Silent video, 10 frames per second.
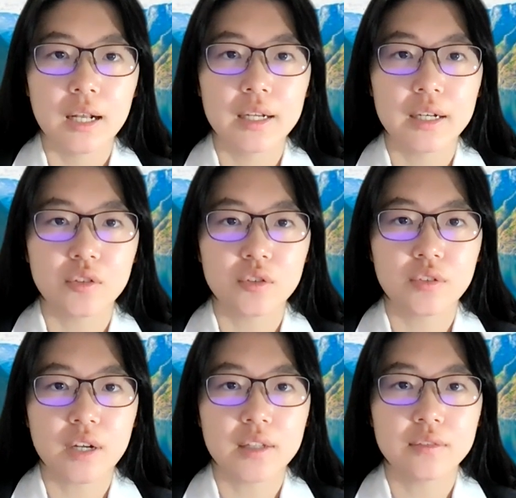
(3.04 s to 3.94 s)
Hi
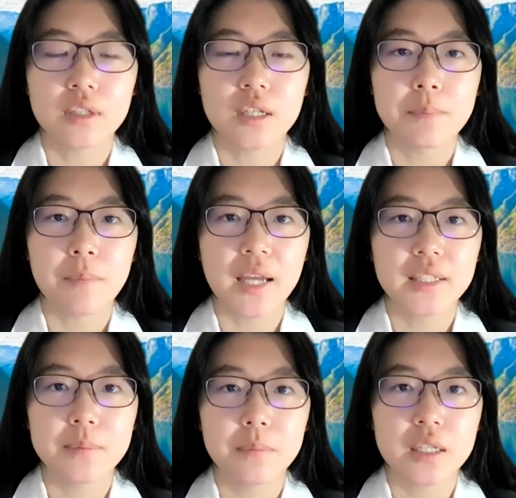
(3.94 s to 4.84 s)
everyone, my
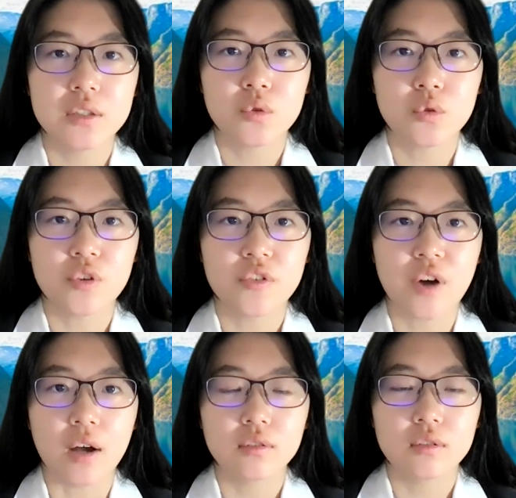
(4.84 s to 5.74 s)
name is Yufei
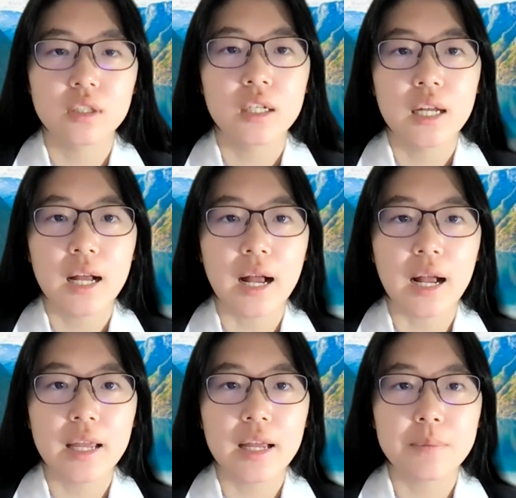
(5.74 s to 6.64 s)
Wang.
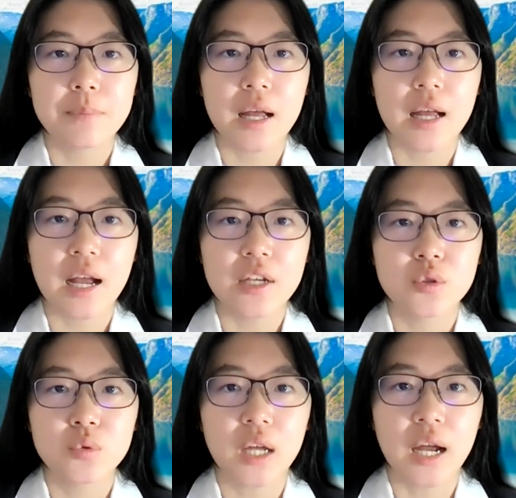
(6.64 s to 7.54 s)
I am an
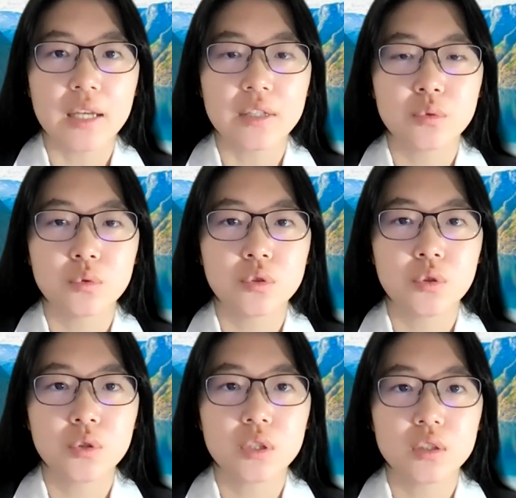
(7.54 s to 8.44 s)
Ashwood High School
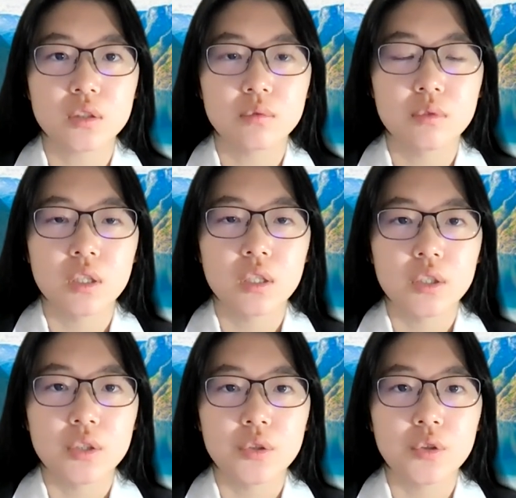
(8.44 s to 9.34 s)
student.
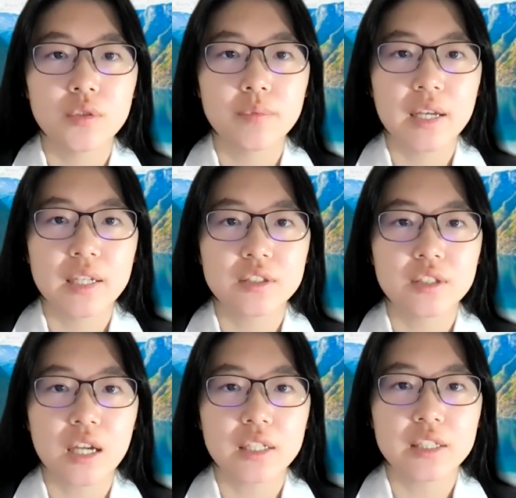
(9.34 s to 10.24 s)
During my
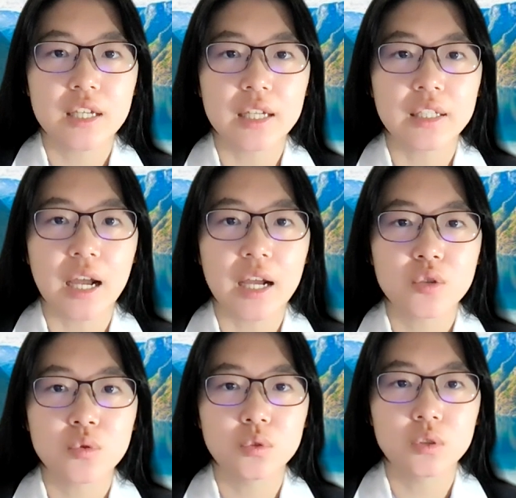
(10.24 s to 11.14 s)
study at
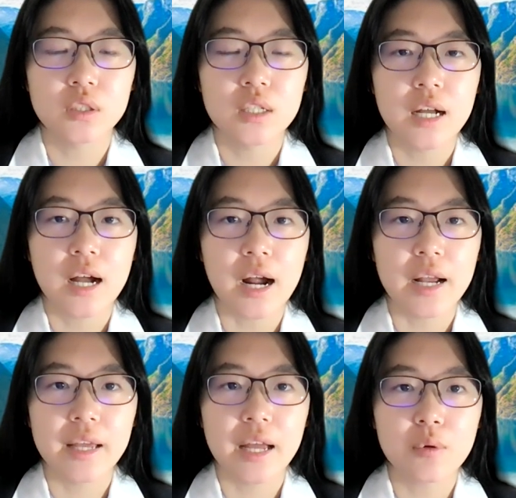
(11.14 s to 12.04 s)
Ashwood,
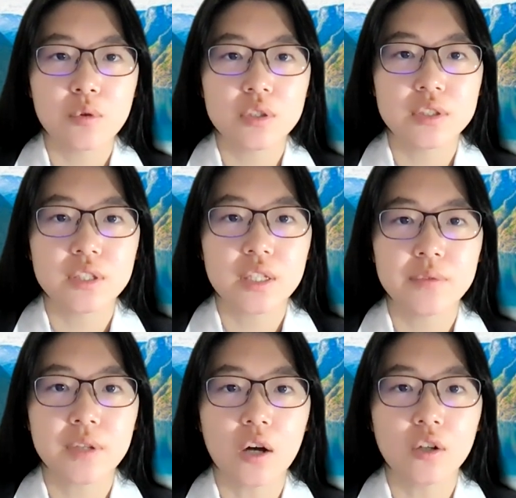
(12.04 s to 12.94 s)
I have
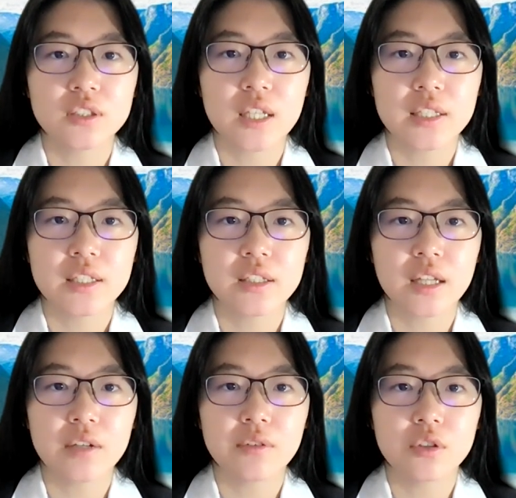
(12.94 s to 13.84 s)
received
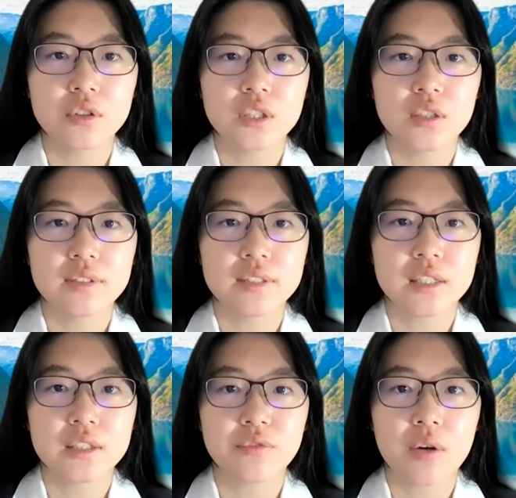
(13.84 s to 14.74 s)
outstanding level
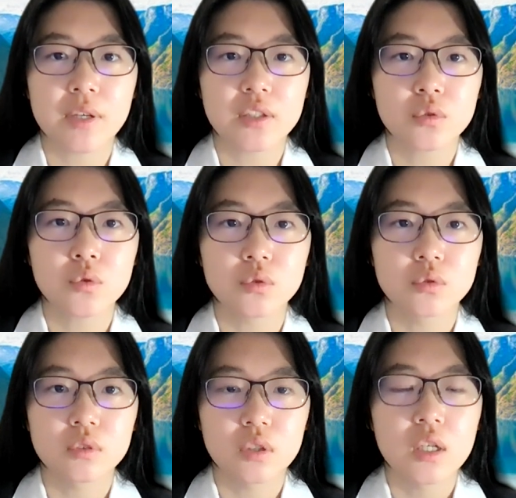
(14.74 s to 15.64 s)
services from my school.